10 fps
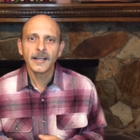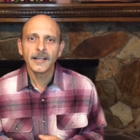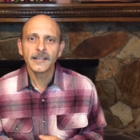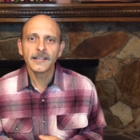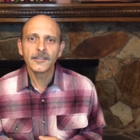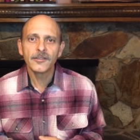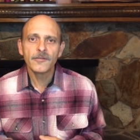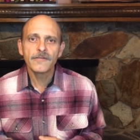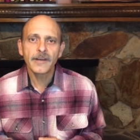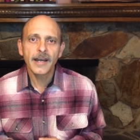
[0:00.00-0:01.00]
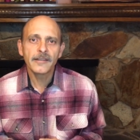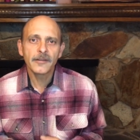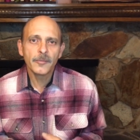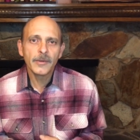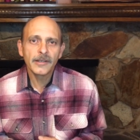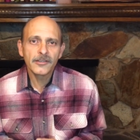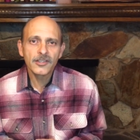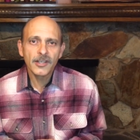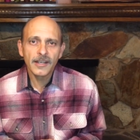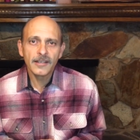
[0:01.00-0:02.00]
uh, you find that the biggest
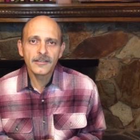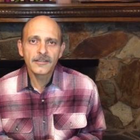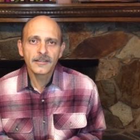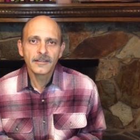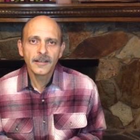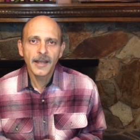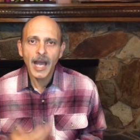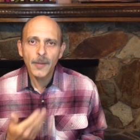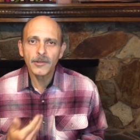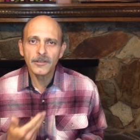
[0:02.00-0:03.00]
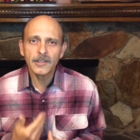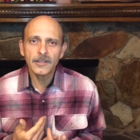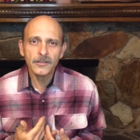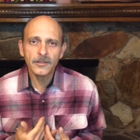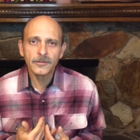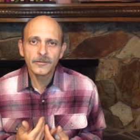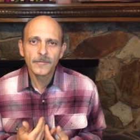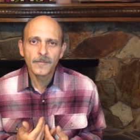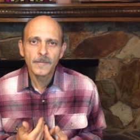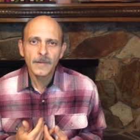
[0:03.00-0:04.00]
change happens in you
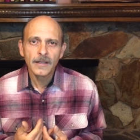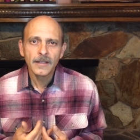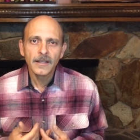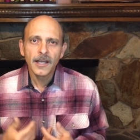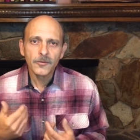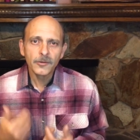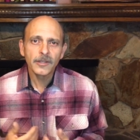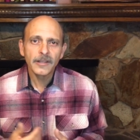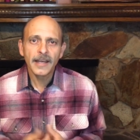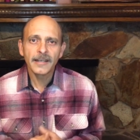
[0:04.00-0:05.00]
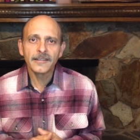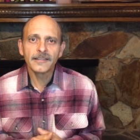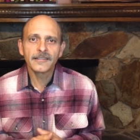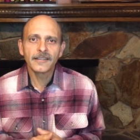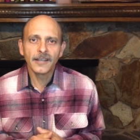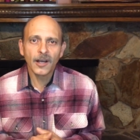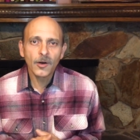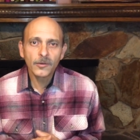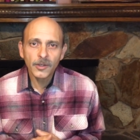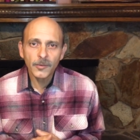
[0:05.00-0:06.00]
and really, that is the
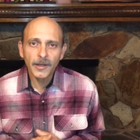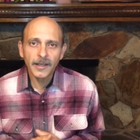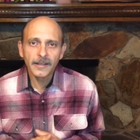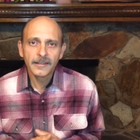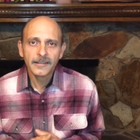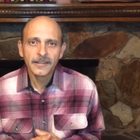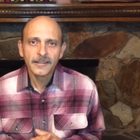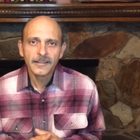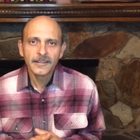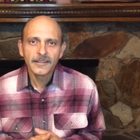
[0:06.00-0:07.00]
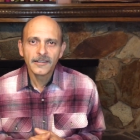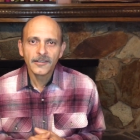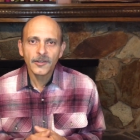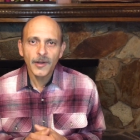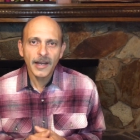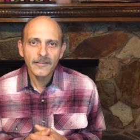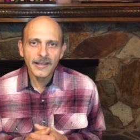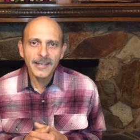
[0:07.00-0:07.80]
only way you have